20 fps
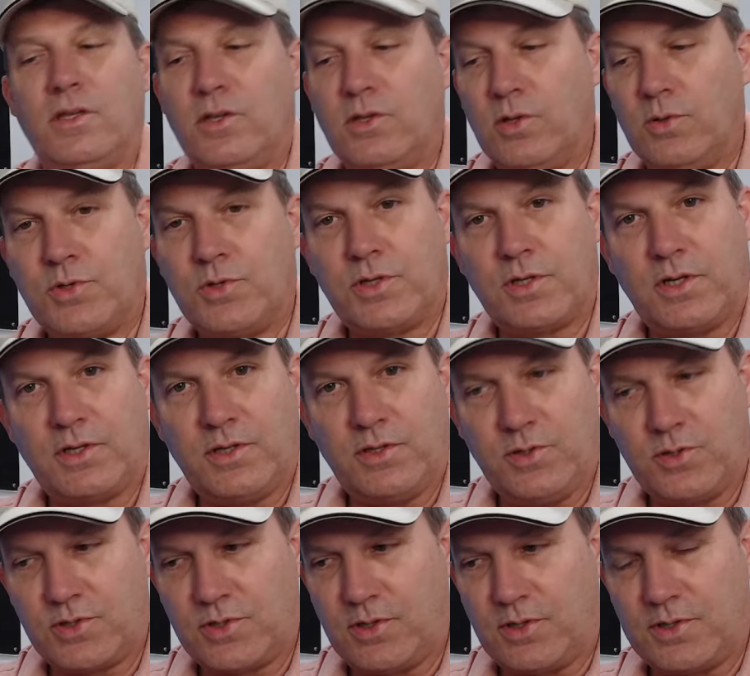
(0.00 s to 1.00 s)
you
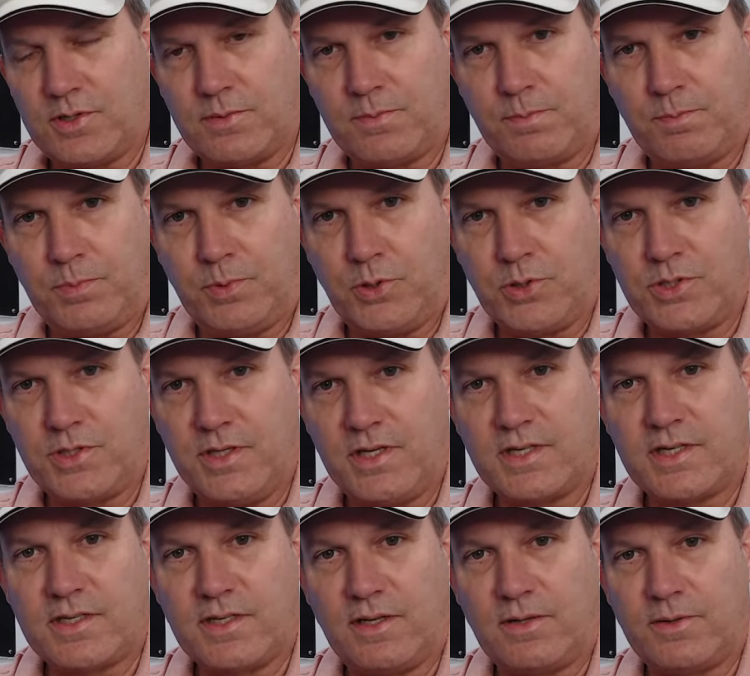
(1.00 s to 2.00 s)
start to push the
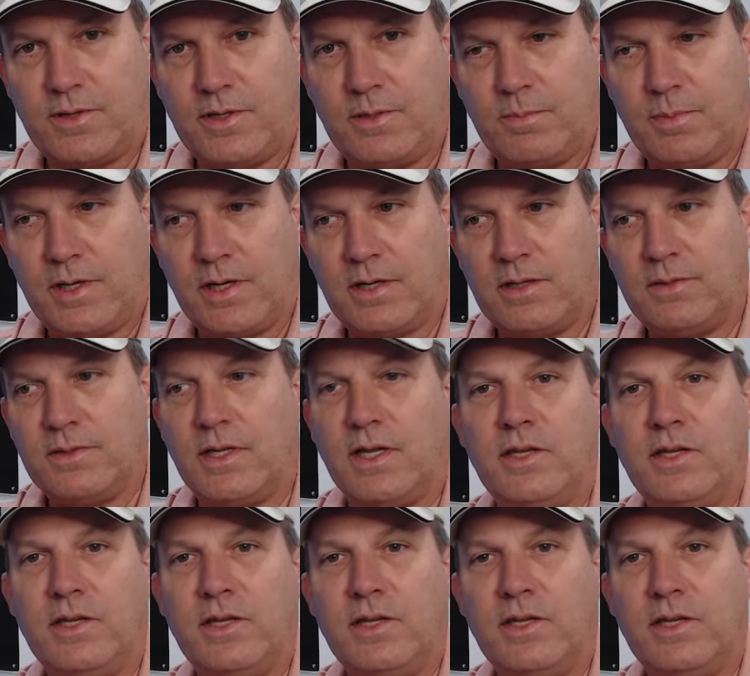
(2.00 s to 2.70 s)
accelerator pedal,